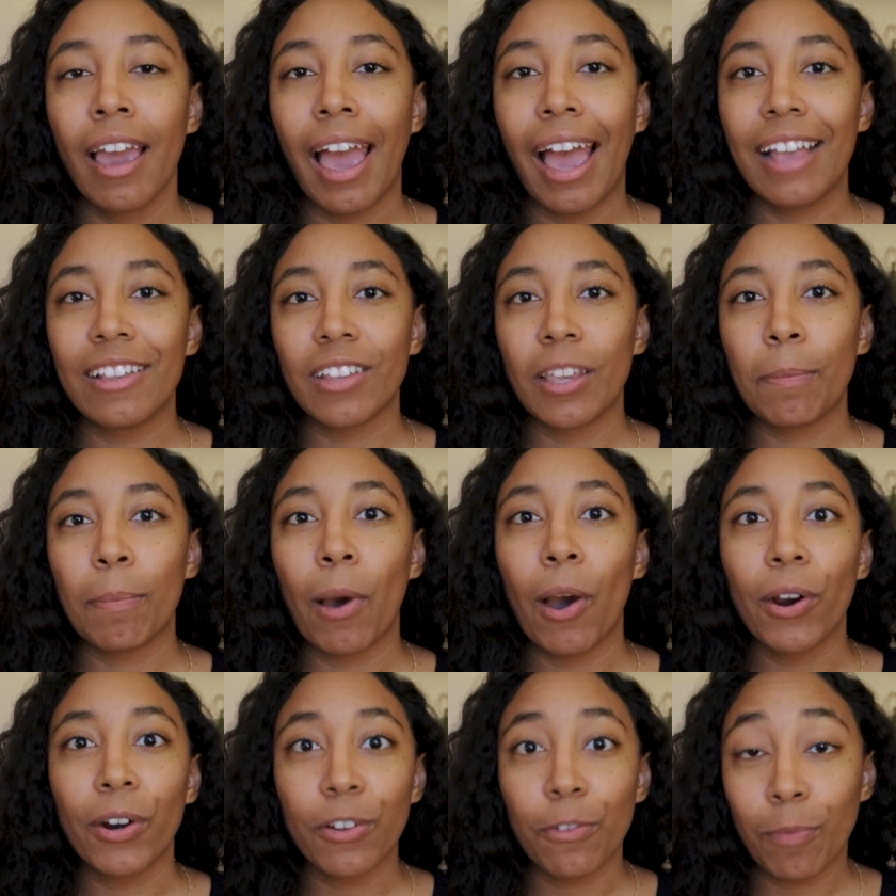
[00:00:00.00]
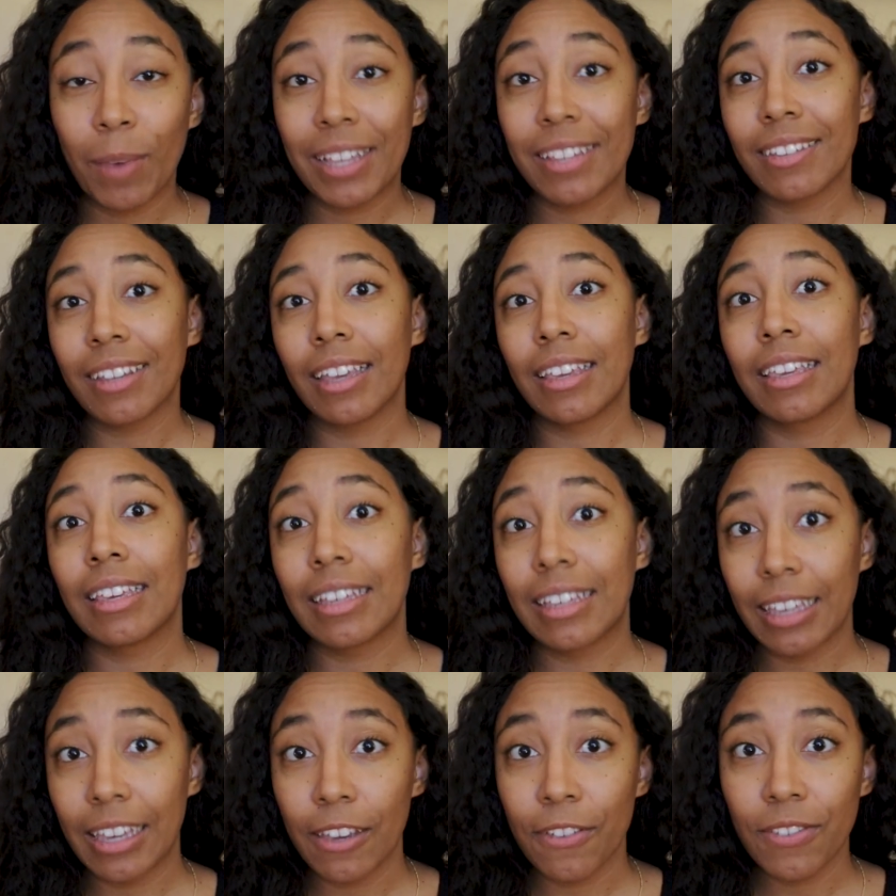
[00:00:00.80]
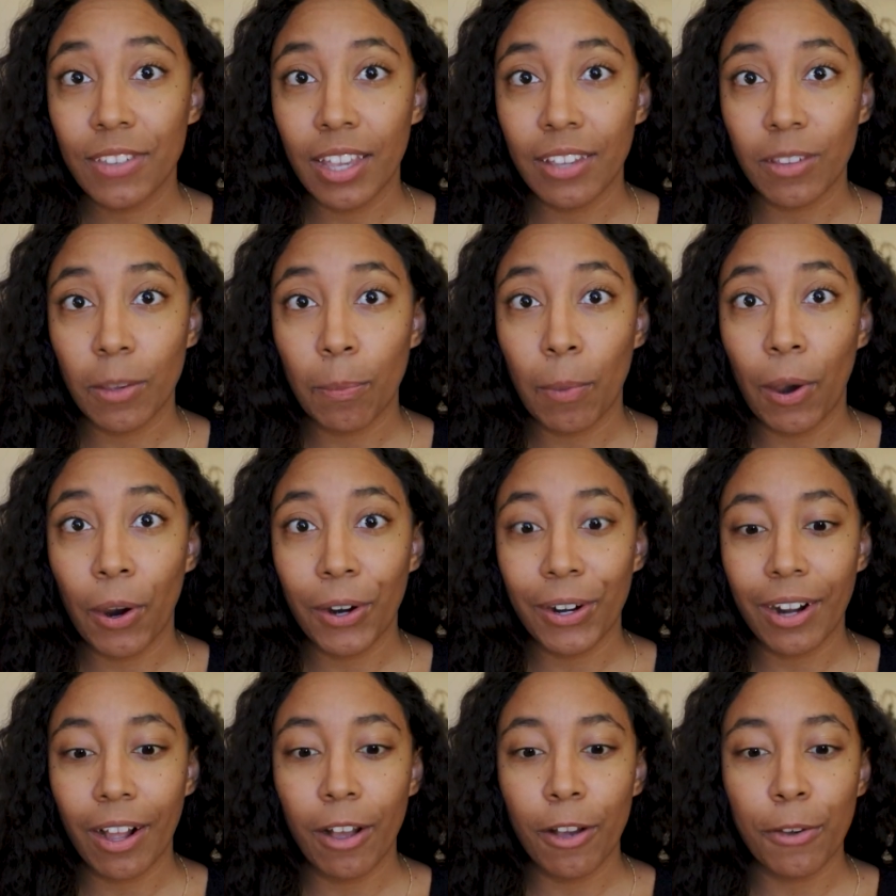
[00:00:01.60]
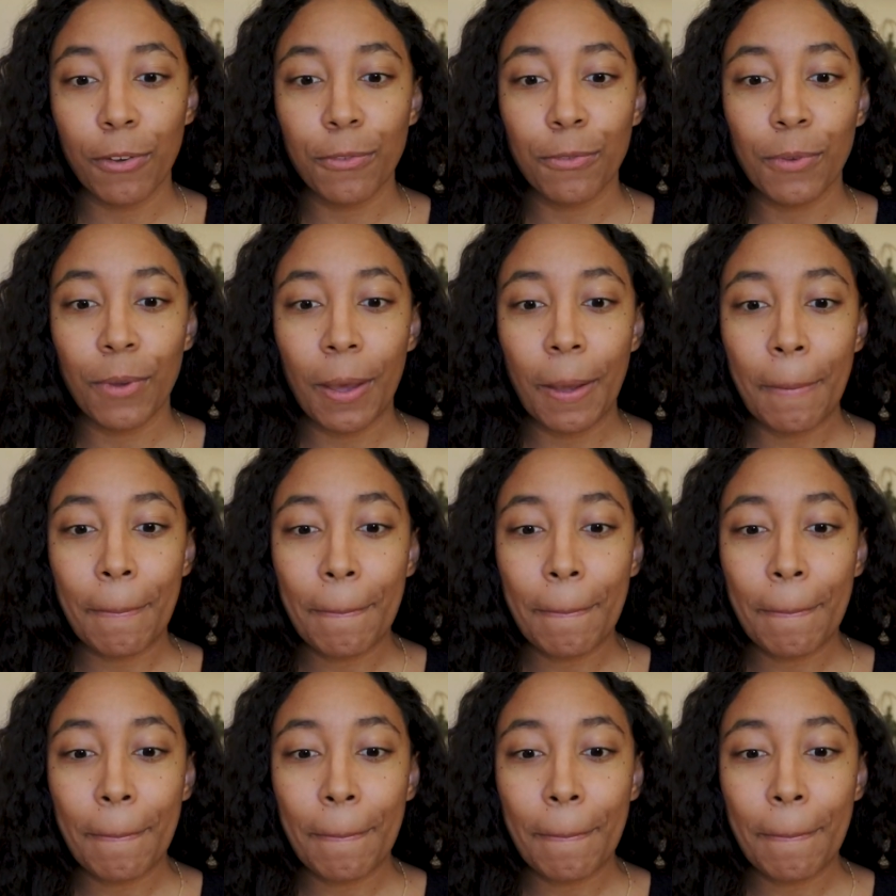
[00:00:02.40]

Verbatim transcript: as a part of my psychic gifts, as a part of